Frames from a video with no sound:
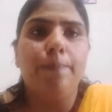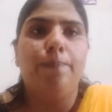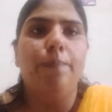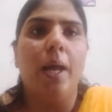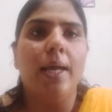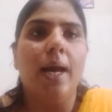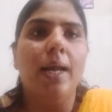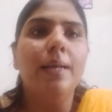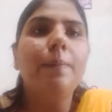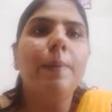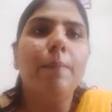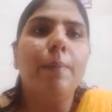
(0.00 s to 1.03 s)
Bengali
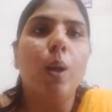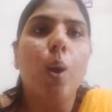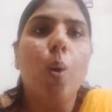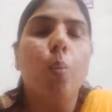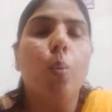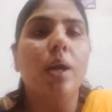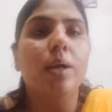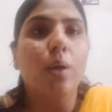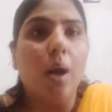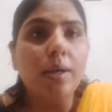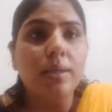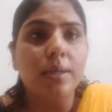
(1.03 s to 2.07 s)
people were
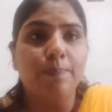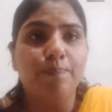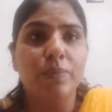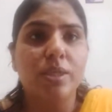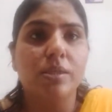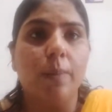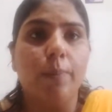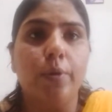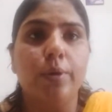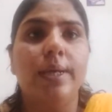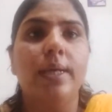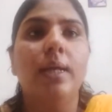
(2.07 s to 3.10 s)
not
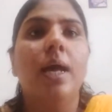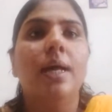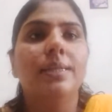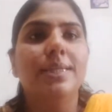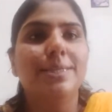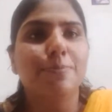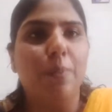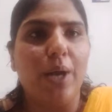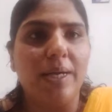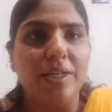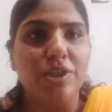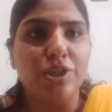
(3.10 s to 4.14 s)
supported this
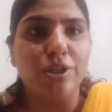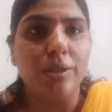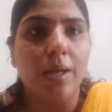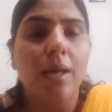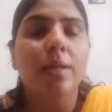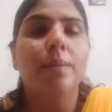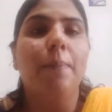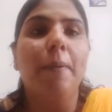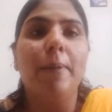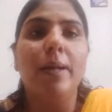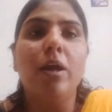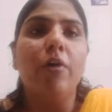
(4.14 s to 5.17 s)
partition.
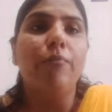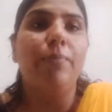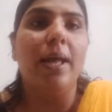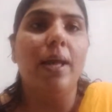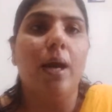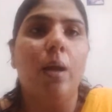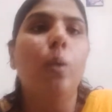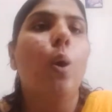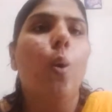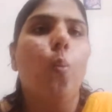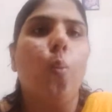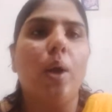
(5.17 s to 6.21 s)
People of Bengal
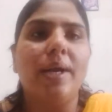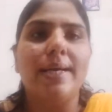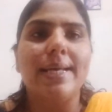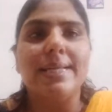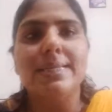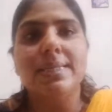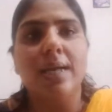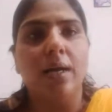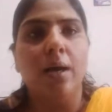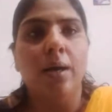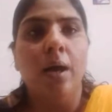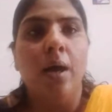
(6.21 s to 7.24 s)
were against
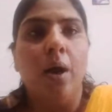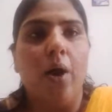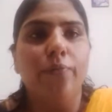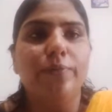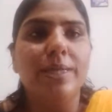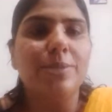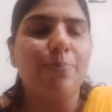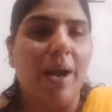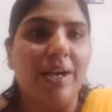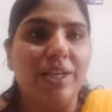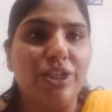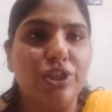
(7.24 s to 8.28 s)
of this
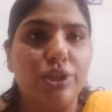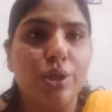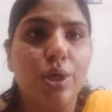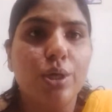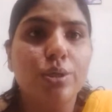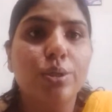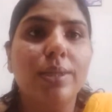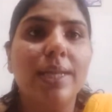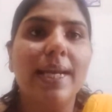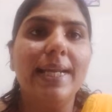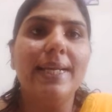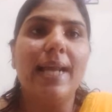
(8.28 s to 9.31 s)
partition, so
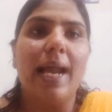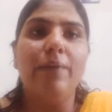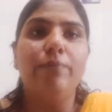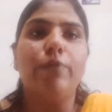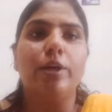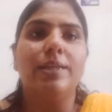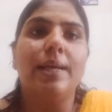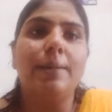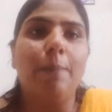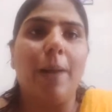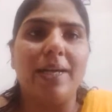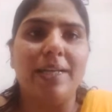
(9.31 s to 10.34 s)
they denied for
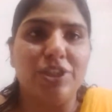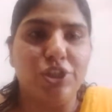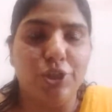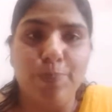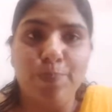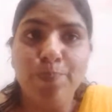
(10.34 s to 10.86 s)
that partition.